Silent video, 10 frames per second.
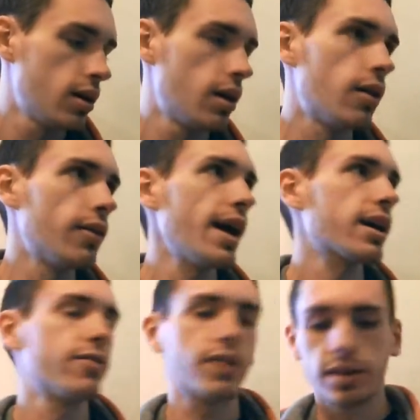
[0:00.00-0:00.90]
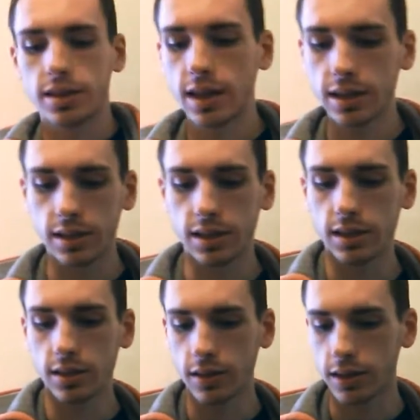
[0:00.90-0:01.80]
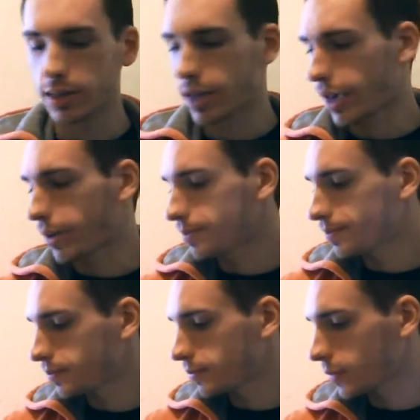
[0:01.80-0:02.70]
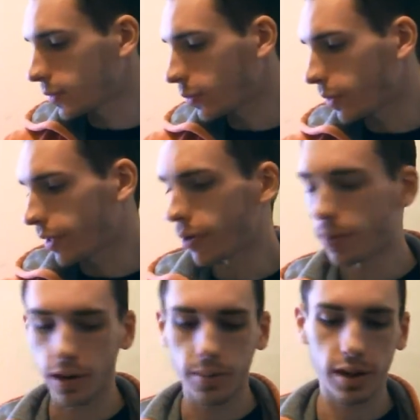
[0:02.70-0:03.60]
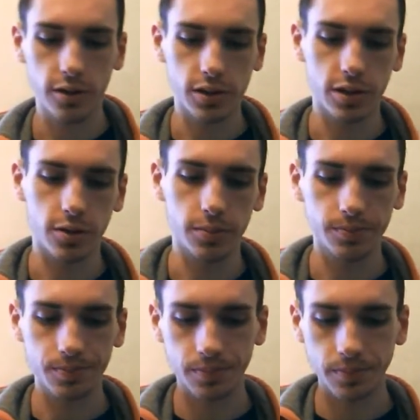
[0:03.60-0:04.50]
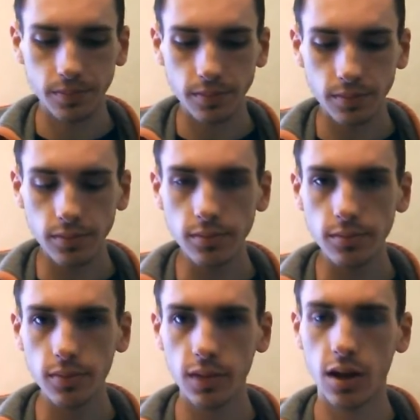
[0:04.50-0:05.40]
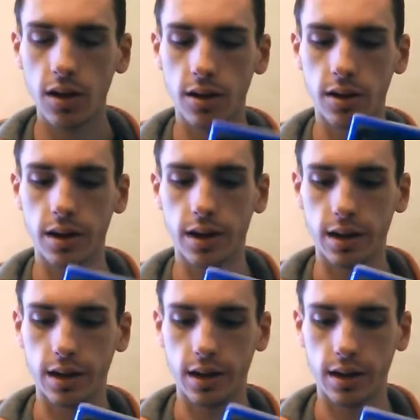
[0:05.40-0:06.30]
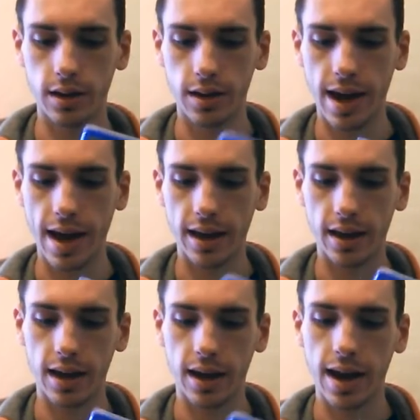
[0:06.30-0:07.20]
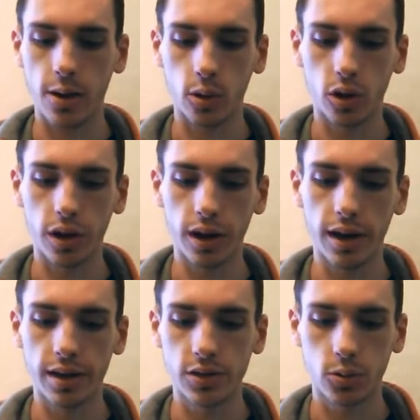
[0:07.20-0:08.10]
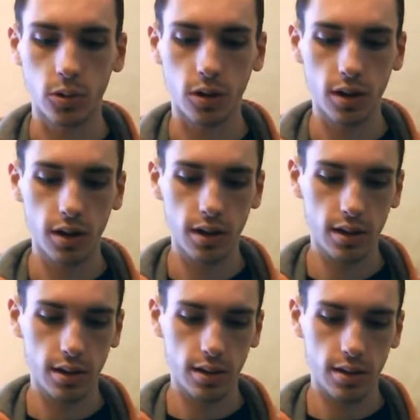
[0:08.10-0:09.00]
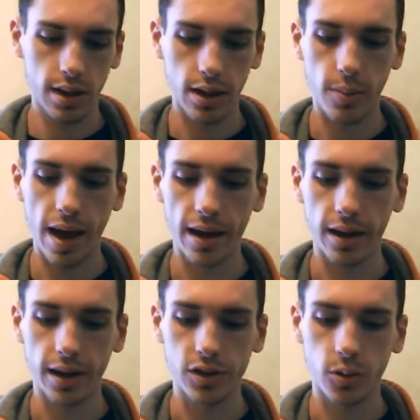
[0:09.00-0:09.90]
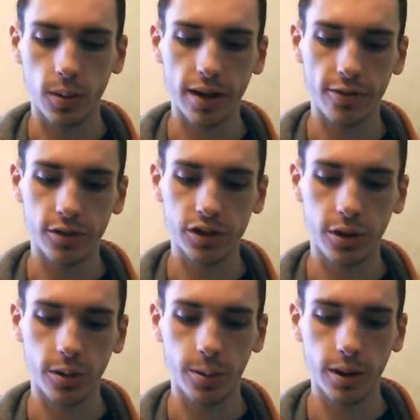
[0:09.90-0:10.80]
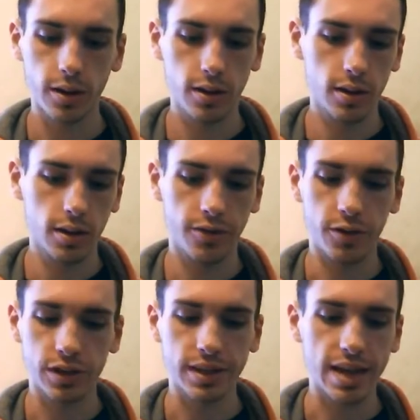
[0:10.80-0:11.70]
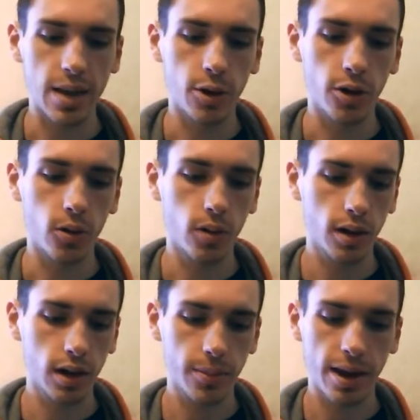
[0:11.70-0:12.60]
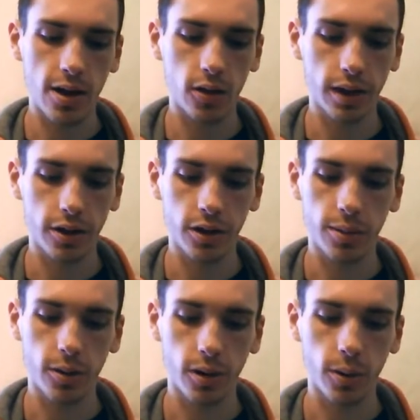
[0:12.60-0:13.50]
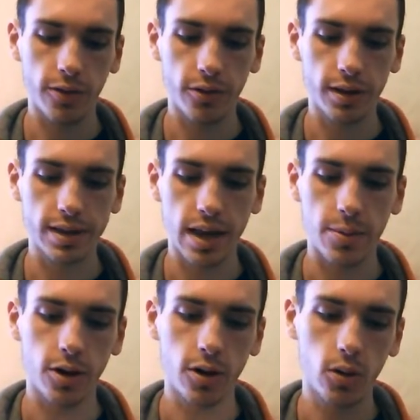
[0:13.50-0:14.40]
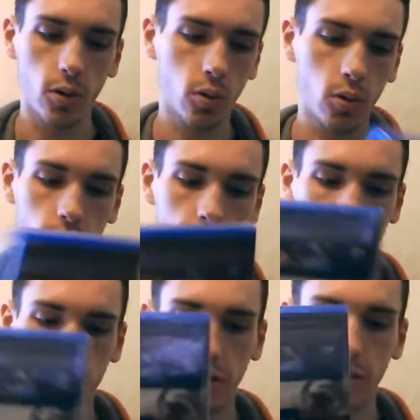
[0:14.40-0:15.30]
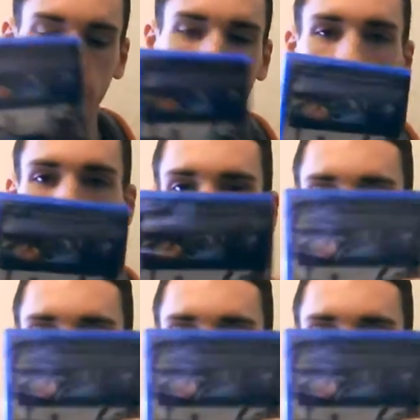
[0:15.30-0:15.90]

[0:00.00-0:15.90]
a lack of consensus, let's say, while I open up Killzone, on Knack and how good it is or how bad it is or whatever. So if there's a demo coming out later, you might want to wait for a demo, or if you've got a